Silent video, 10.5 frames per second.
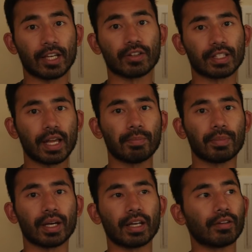on set,
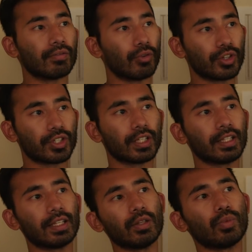but
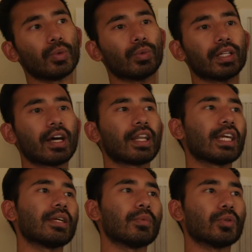unfortunately we were not
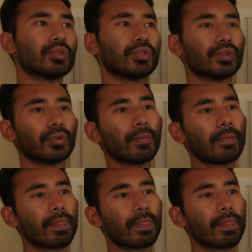able to